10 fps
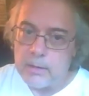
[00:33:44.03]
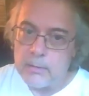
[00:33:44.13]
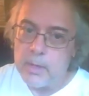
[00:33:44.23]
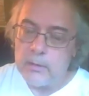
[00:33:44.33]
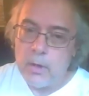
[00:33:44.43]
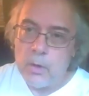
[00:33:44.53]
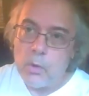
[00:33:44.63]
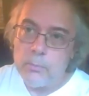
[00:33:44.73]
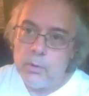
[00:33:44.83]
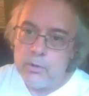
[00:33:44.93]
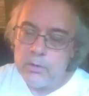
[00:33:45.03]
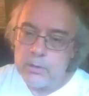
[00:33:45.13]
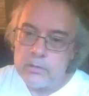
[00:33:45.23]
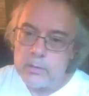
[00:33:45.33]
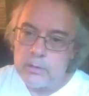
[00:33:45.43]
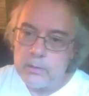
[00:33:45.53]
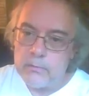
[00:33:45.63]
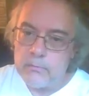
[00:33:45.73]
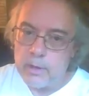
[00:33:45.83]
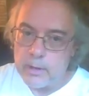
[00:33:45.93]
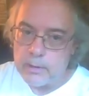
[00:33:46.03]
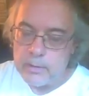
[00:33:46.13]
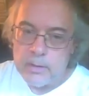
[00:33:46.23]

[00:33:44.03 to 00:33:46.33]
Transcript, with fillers: I mean, what point do you get sick of like,